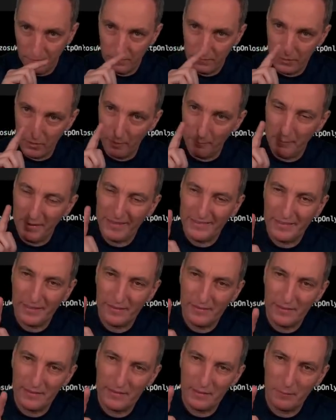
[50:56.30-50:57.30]
the amazing
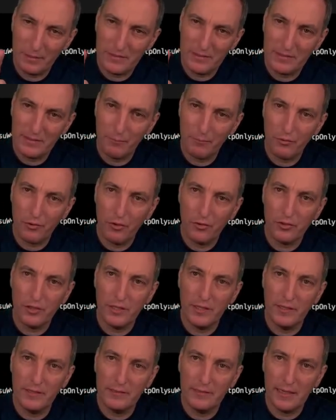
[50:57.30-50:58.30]
thing about this approach
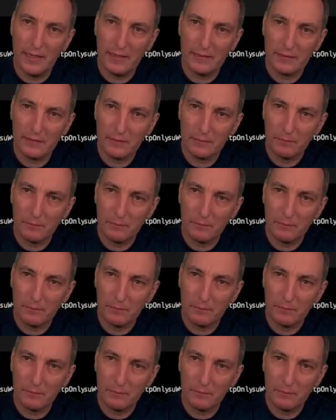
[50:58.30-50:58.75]
is that